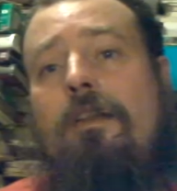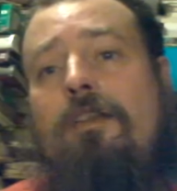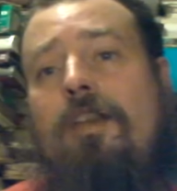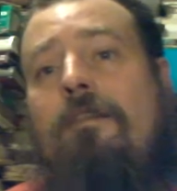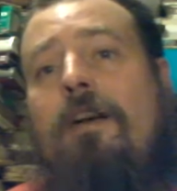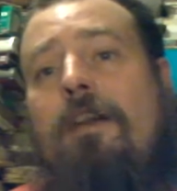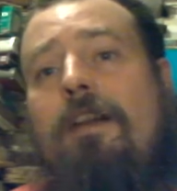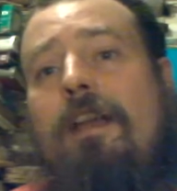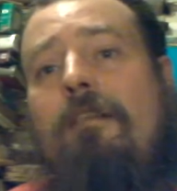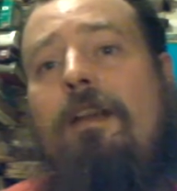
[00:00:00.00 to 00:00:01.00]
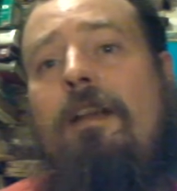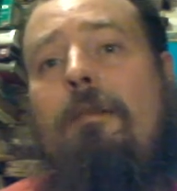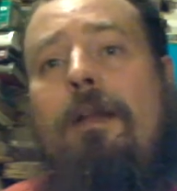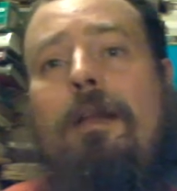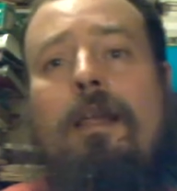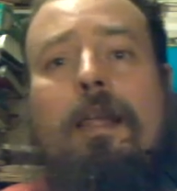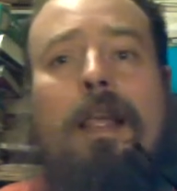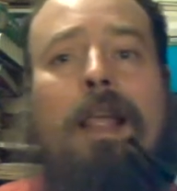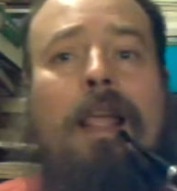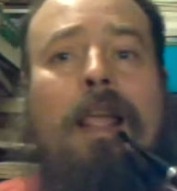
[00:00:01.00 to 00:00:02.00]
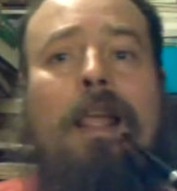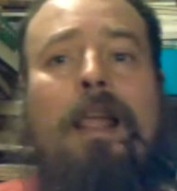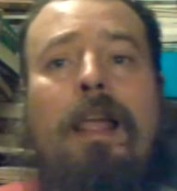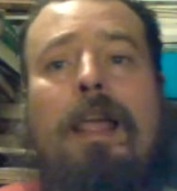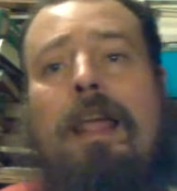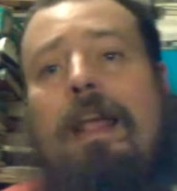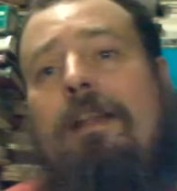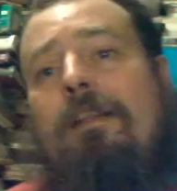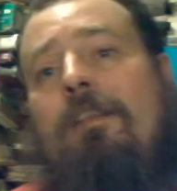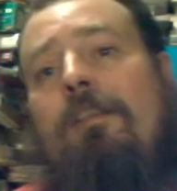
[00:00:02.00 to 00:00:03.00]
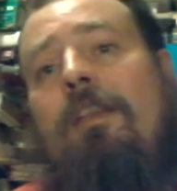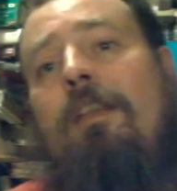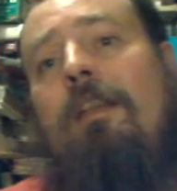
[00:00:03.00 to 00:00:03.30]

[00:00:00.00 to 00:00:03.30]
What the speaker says: Giovanni Daff Lily 1, and